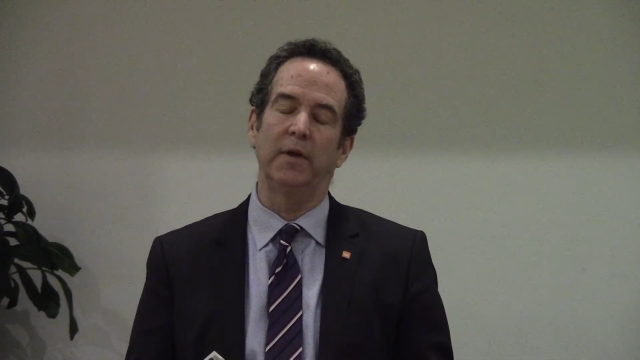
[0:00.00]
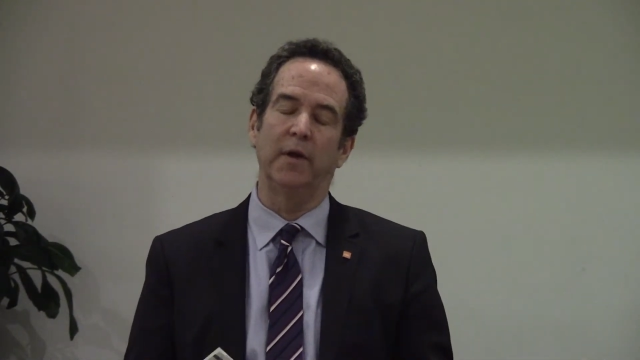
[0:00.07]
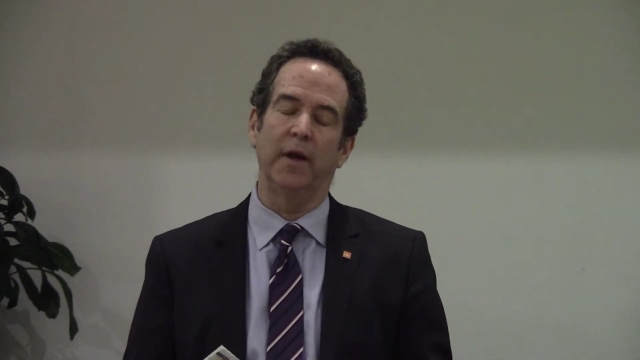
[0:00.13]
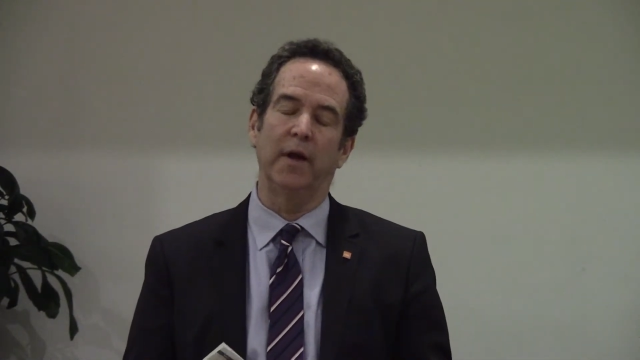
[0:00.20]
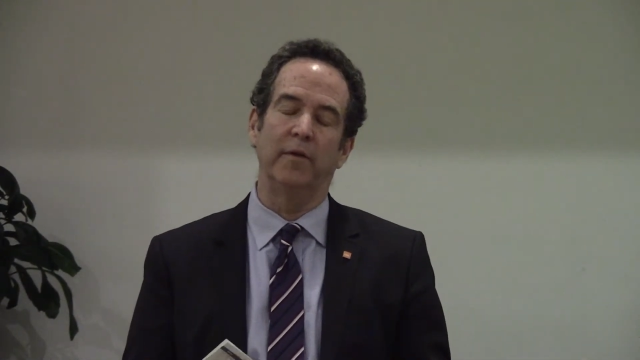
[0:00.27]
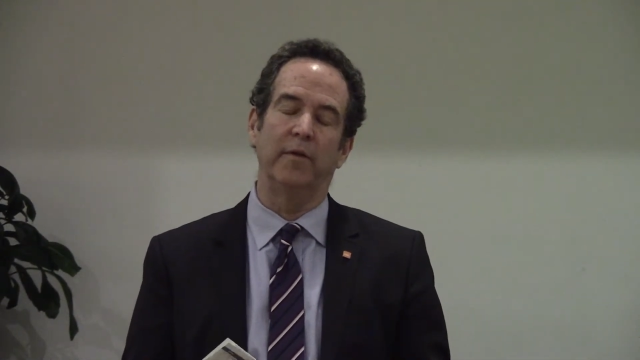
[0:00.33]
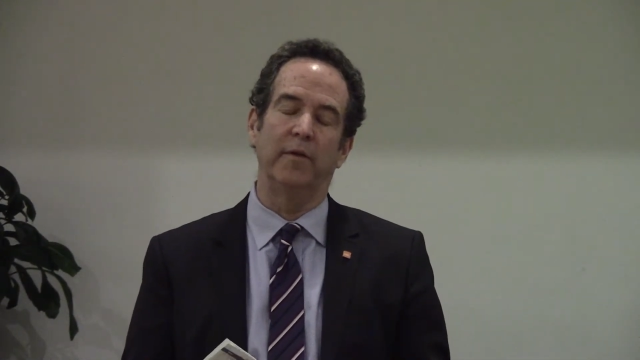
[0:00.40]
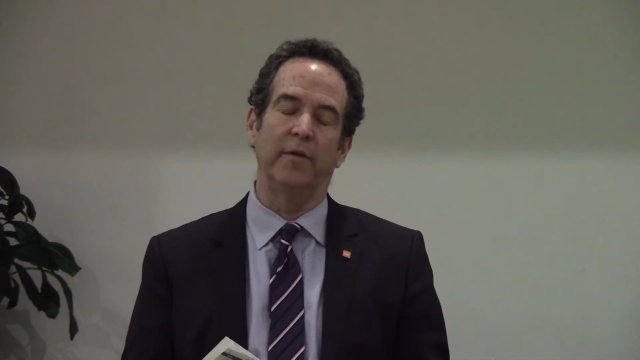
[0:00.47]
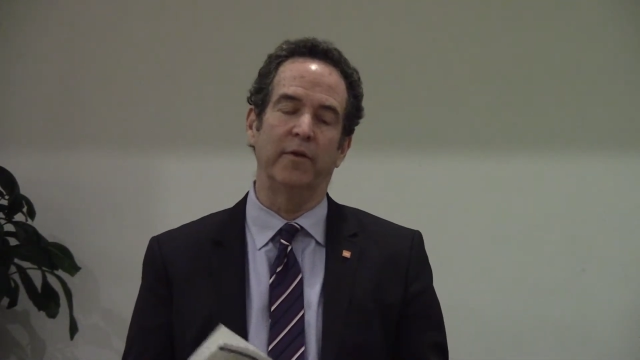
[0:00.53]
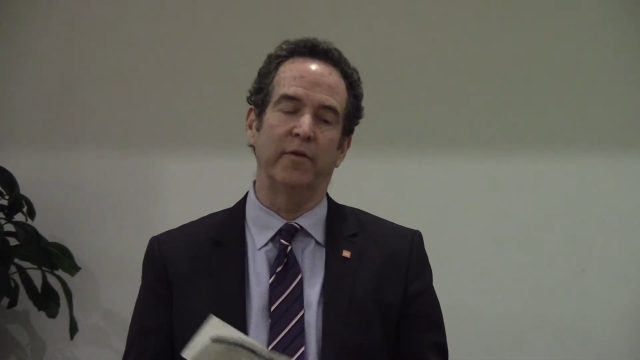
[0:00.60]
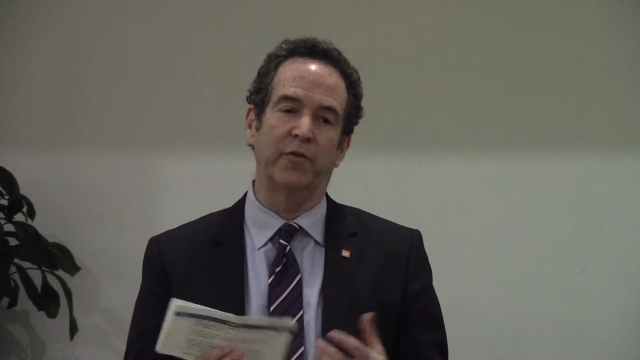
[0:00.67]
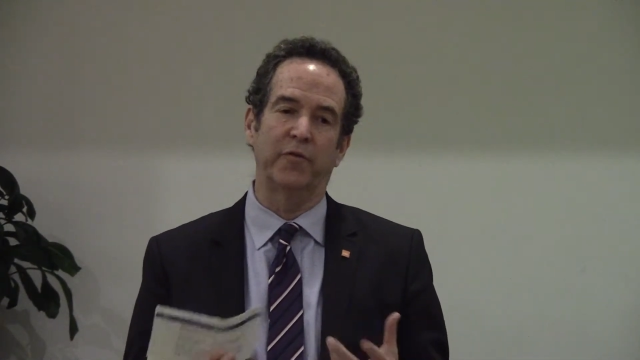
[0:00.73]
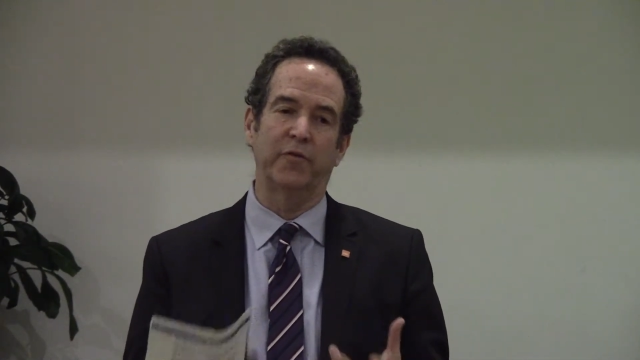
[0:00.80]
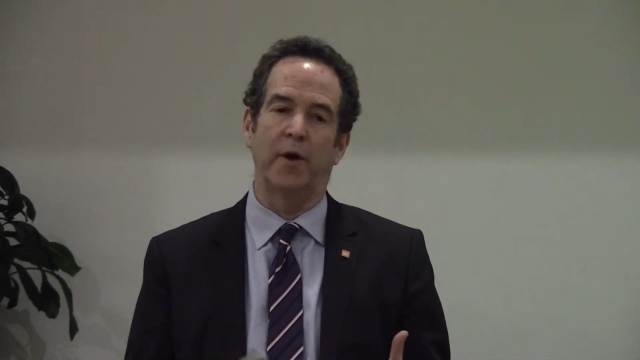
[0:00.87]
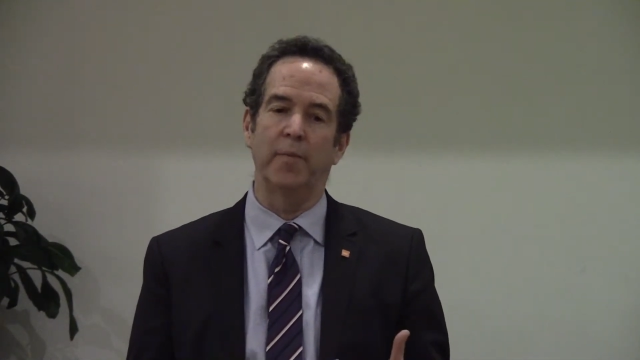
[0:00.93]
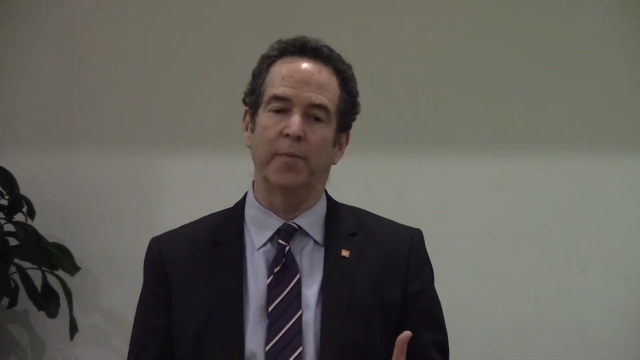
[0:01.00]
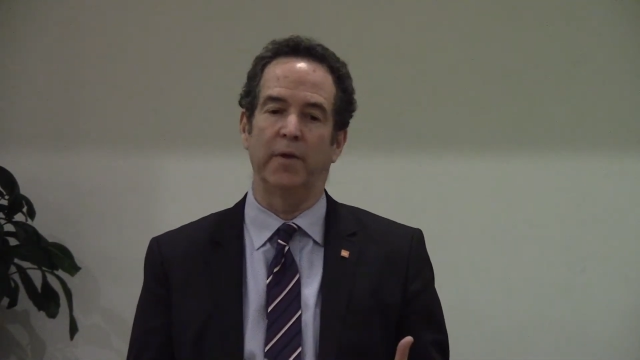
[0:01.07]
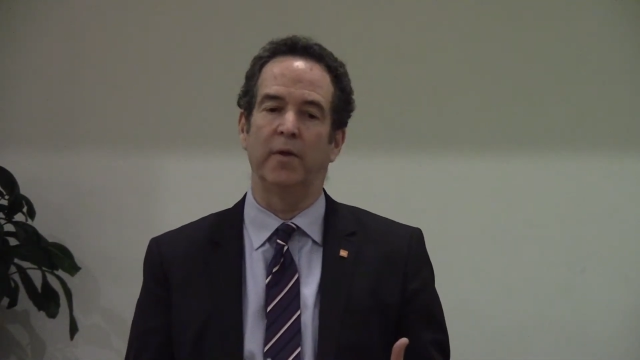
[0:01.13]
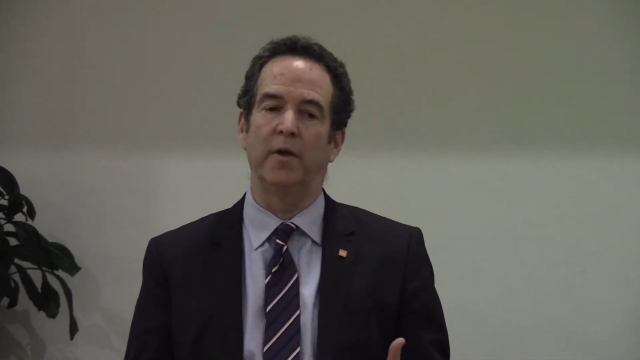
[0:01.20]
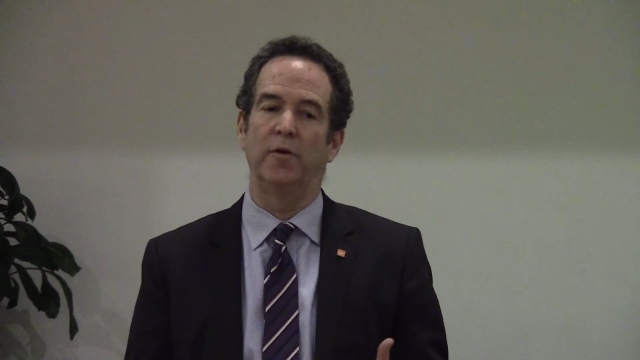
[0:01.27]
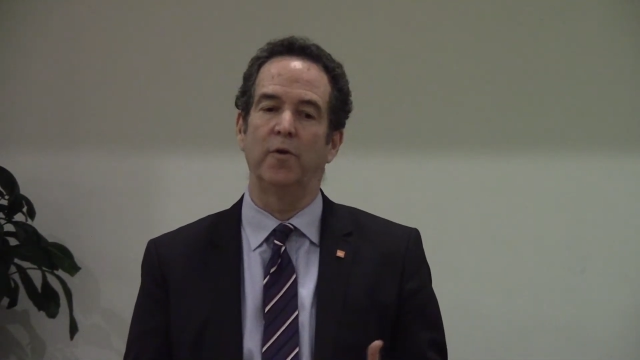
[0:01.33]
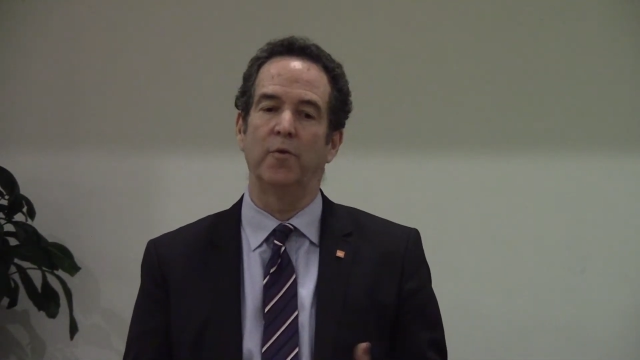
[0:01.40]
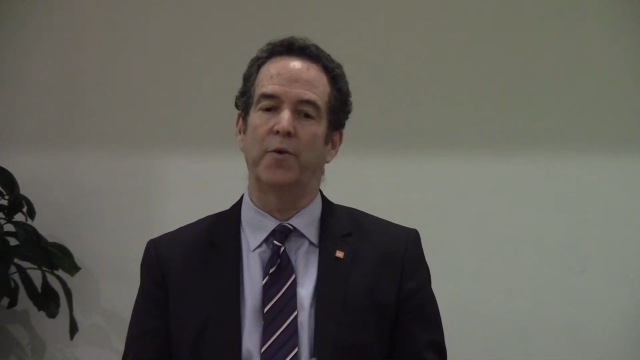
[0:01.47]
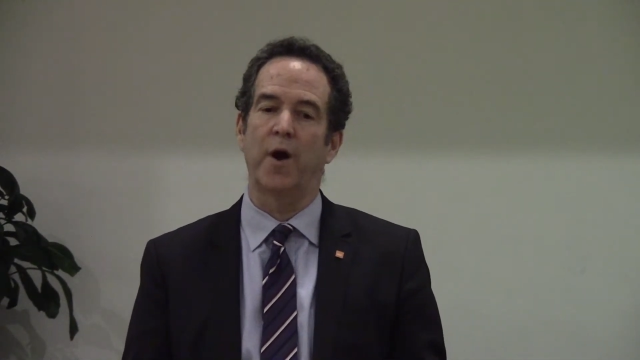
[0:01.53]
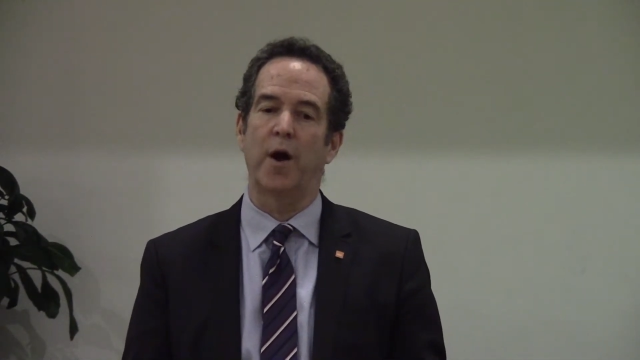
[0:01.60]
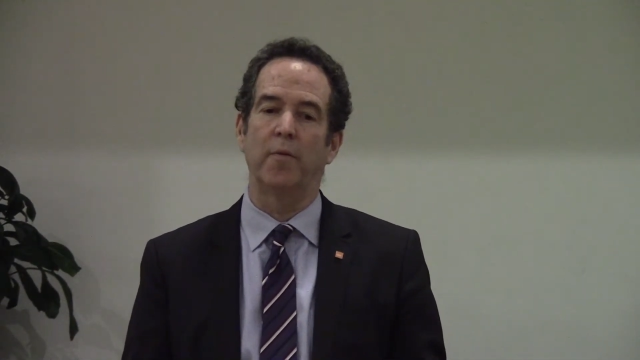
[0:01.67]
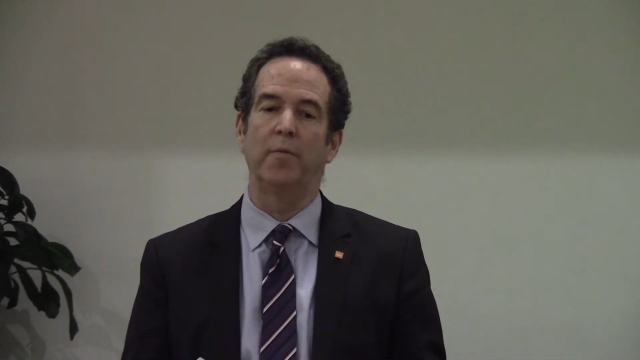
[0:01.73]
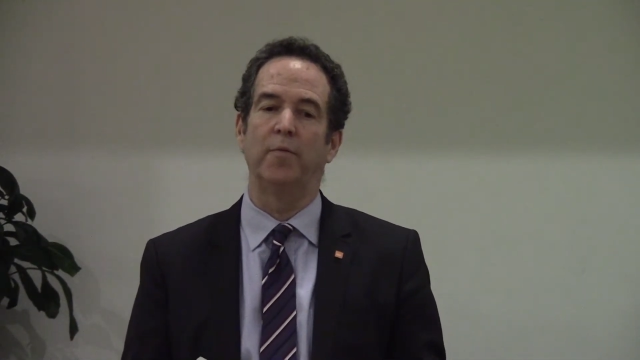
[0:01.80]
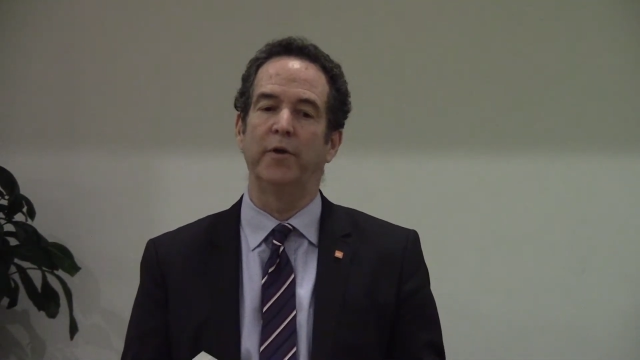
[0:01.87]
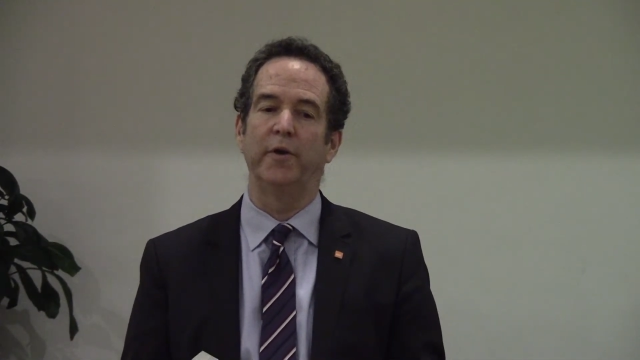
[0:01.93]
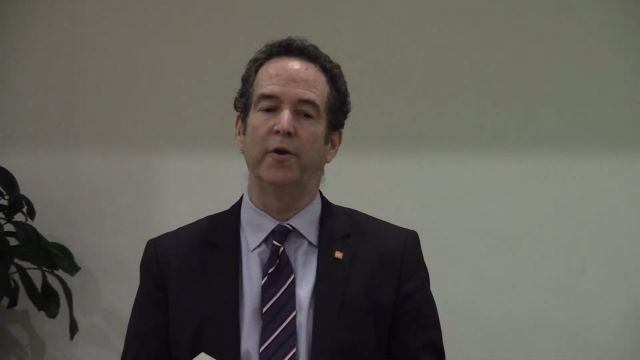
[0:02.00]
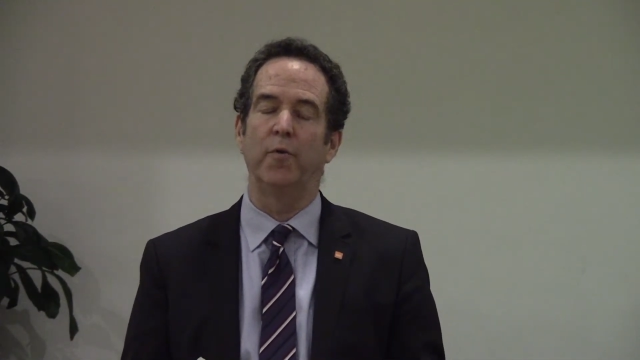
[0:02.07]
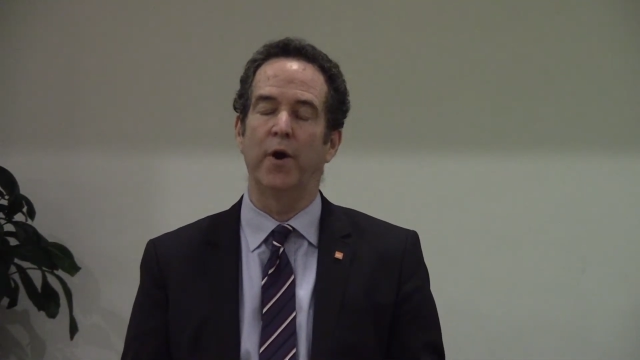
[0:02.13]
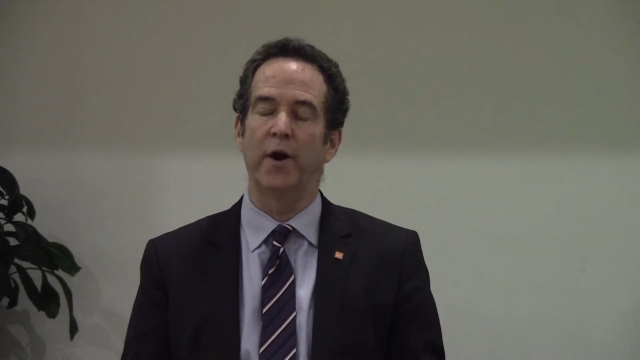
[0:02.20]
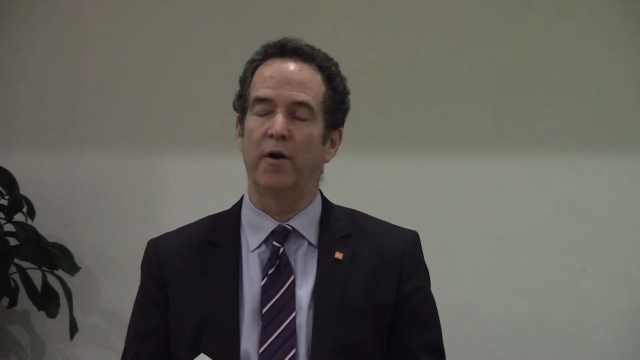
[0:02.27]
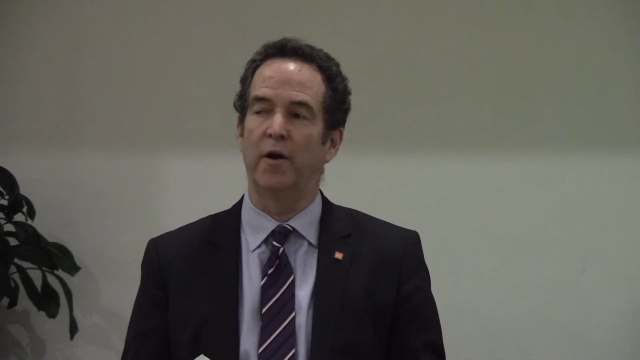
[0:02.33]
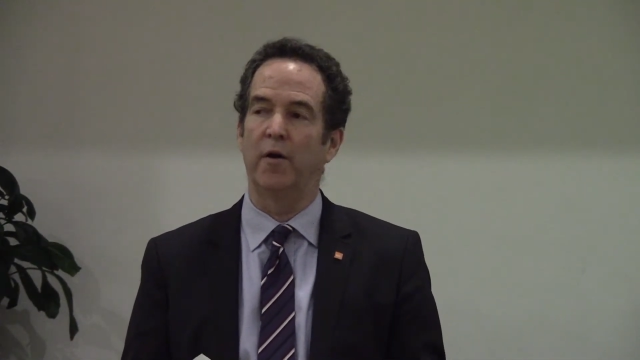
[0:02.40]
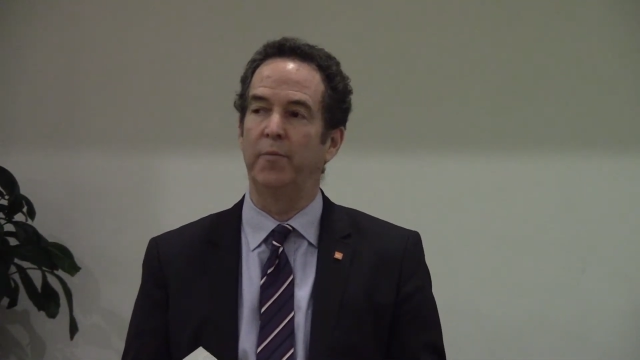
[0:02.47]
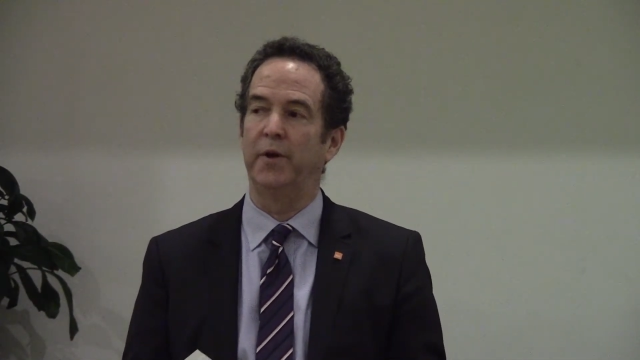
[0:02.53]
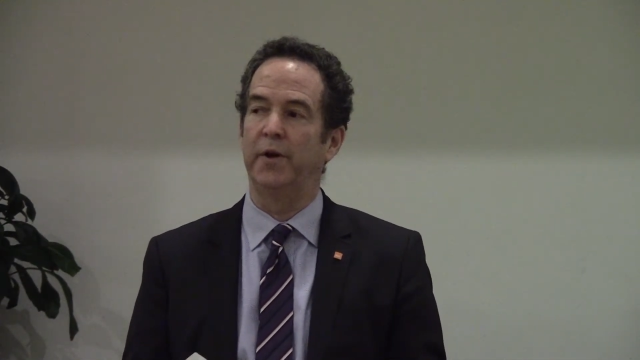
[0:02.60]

and this is something that you're probably aware of,